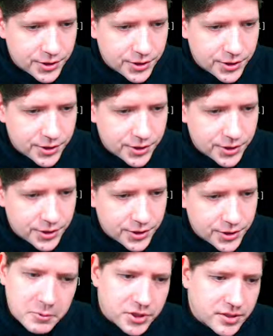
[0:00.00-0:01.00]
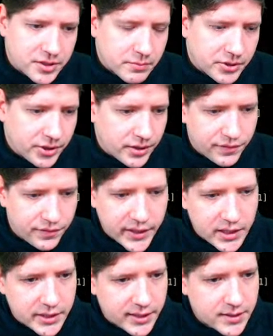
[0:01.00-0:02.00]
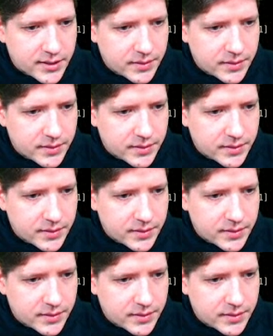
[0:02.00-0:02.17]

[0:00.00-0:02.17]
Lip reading: it will just return the final DEX.